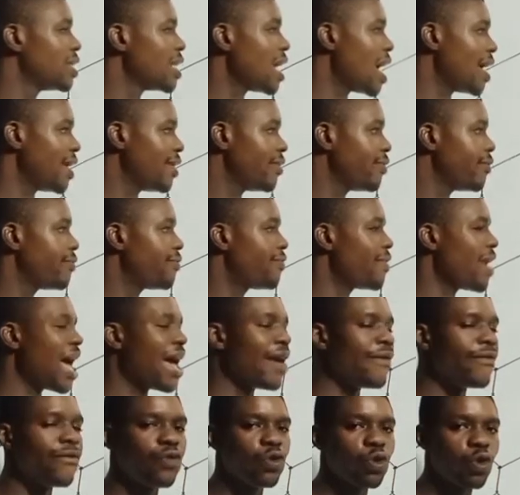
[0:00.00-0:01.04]
9.
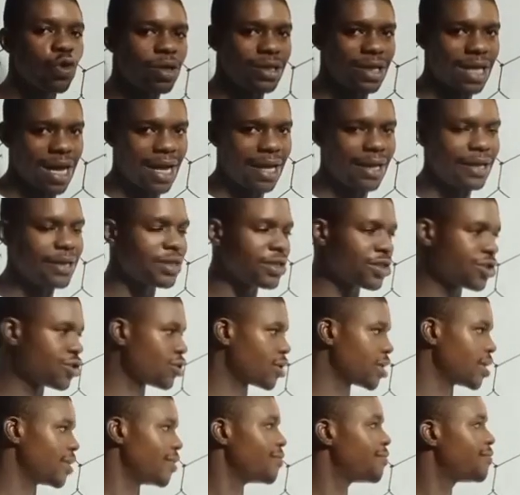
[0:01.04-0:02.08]
5 no 9.
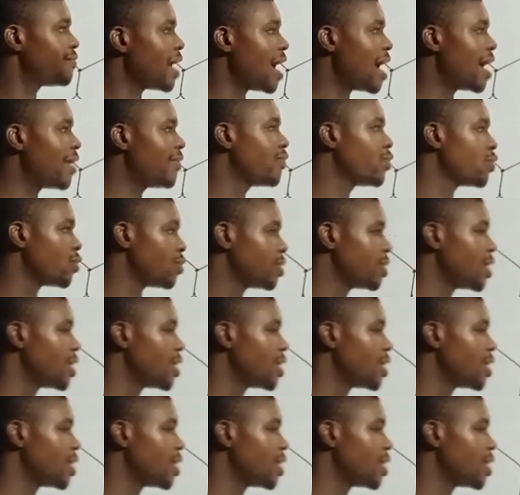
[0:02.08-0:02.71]
Sorry, 5 no